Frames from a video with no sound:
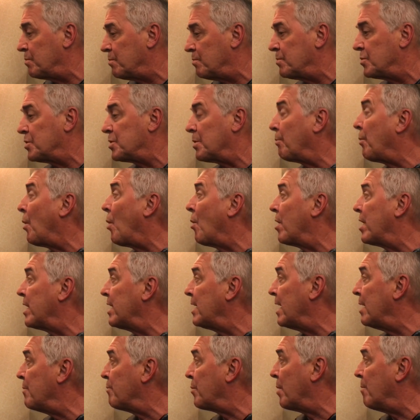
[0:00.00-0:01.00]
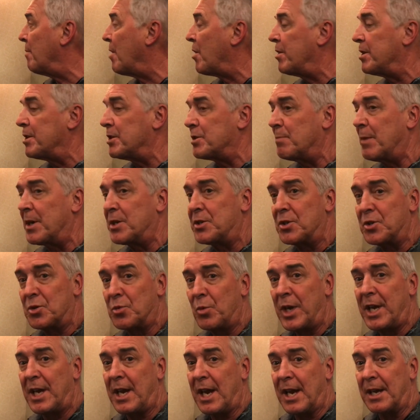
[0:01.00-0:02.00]
support it and promote it as much
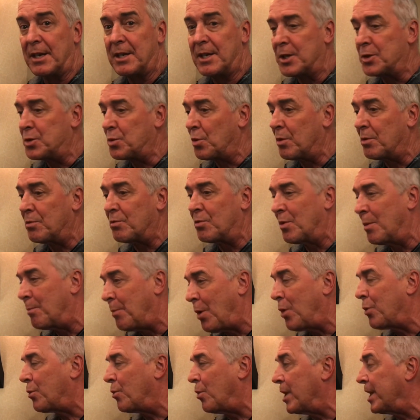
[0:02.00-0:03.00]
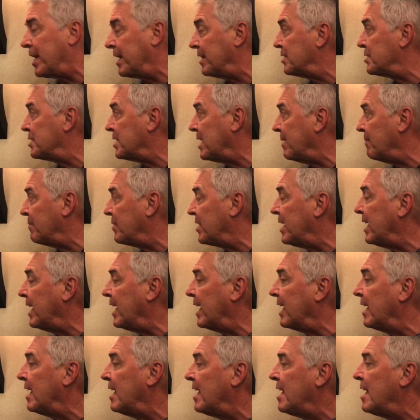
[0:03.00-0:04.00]
as we can because we're both wanting the same
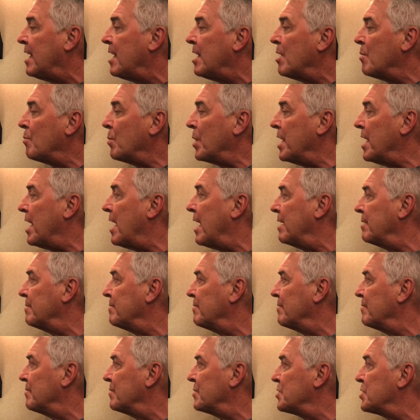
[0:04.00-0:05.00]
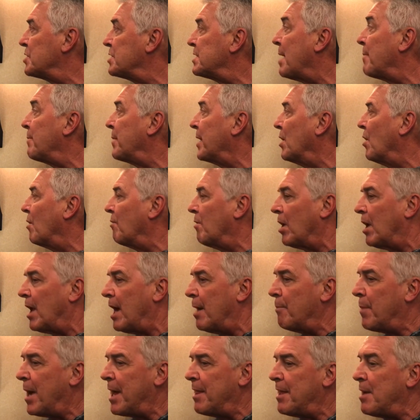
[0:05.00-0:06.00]
thing, but not stepping over a
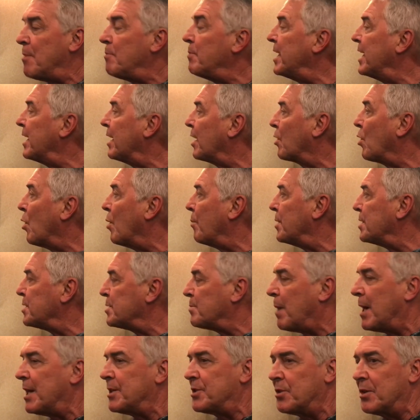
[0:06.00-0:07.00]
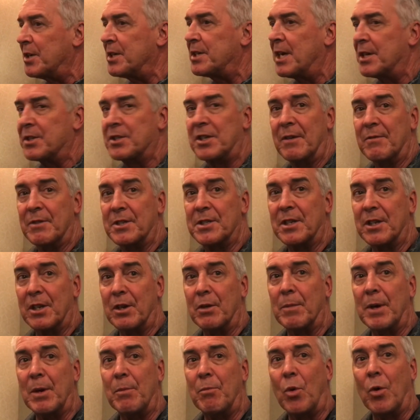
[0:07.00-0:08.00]
line. By them being a corporate sponsor, it does give us a
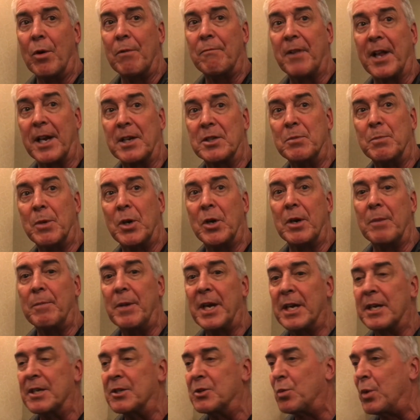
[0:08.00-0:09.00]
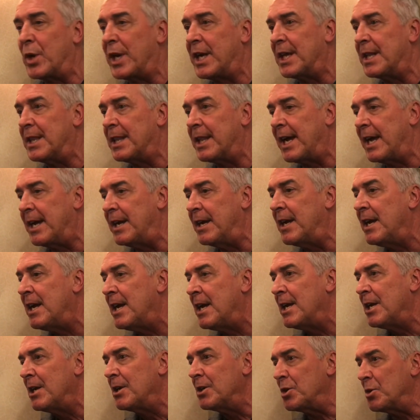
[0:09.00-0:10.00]
little bit more flexibility because we can then
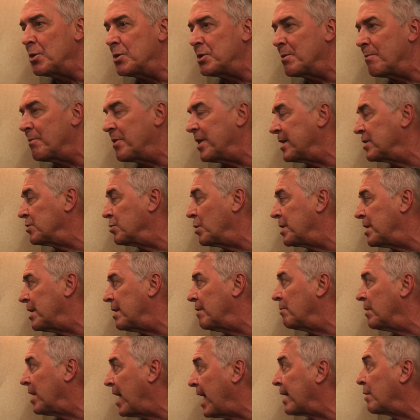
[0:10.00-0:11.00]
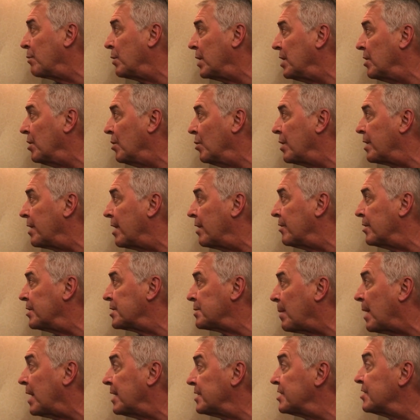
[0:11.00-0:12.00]
do some things with them like we do with other
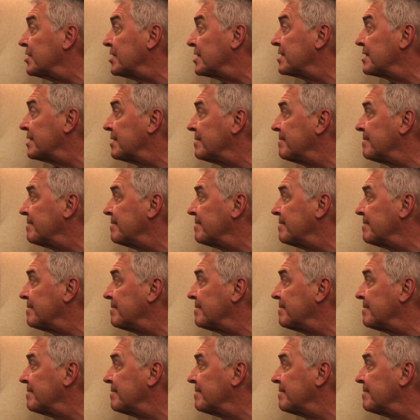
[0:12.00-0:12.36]
sponsors.